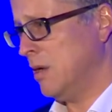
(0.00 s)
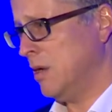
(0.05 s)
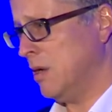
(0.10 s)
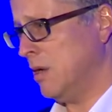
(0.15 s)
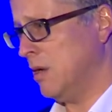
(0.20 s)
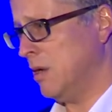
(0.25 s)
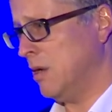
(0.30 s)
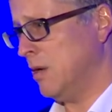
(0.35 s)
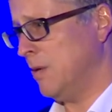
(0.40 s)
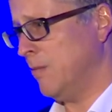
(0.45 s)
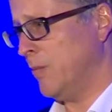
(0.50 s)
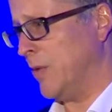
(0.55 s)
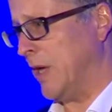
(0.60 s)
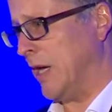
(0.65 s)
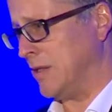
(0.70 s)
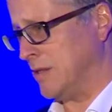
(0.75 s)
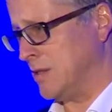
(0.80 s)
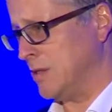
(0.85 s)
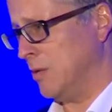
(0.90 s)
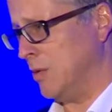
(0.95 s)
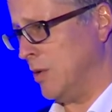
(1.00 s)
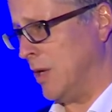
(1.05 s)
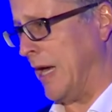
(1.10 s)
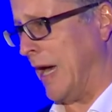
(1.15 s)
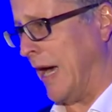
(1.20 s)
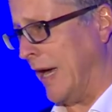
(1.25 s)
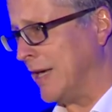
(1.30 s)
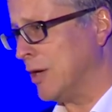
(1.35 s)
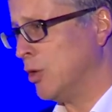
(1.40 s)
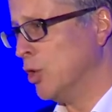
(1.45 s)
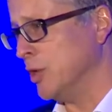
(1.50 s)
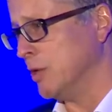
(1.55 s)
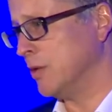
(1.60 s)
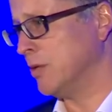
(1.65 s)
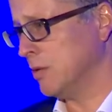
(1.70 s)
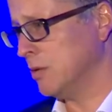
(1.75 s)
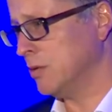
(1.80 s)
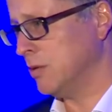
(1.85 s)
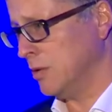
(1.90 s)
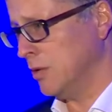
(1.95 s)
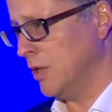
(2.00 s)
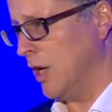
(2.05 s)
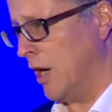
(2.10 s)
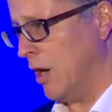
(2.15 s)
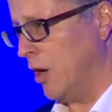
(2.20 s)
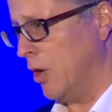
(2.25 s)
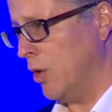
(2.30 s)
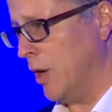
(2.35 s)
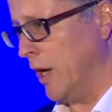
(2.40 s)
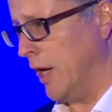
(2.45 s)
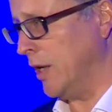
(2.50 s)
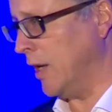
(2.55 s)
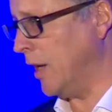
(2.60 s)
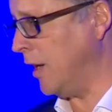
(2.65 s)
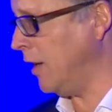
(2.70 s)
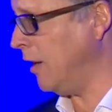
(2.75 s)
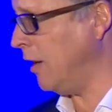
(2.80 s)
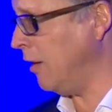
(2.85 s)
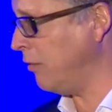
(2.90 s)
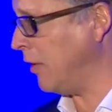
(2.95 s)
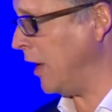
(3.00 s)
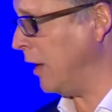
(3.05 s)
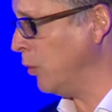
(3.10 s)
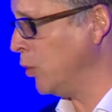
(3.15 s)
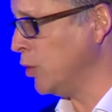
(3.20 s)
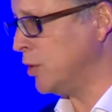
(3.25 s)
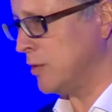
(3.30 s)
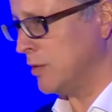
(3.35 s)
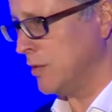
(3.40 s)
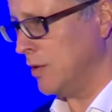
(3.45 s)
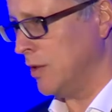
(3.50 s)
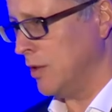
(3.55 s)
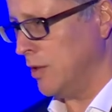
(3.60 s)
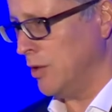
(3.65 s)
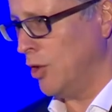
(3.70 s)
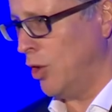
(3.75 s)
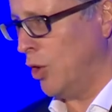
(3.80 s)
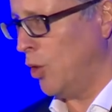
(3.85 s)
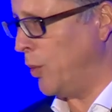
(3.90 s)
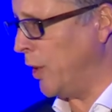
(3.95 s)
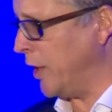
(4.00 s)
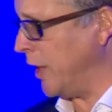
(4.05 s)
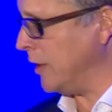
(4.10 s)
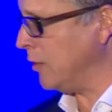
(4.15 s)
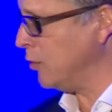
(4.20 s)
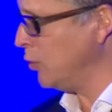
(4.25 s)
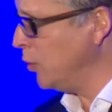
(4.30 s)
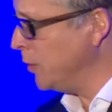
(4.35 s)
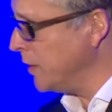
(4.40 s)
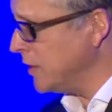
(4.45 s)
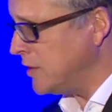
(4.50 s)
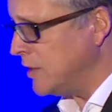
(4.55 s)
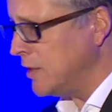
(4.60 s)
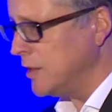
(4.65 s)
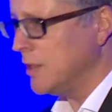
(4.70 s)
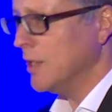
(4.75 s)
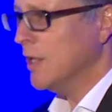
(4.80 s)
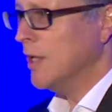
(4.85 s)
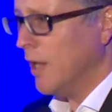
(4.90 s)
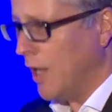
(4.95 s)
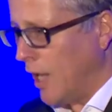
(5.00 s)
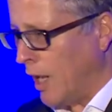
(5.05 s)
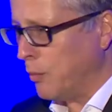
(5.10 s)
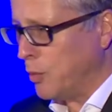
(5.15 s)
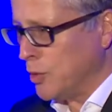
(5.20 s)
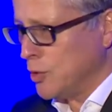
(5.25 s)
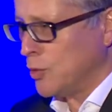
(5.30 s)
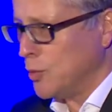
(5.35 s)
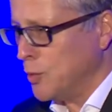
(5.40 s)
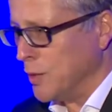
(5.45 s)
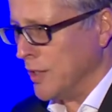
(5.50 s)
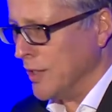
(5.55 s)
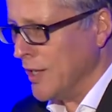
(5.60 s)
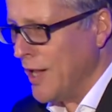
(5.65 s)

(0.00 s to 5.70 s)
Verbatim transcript: um, at the, I could now. And if I would uh, know what I do with it, I would do it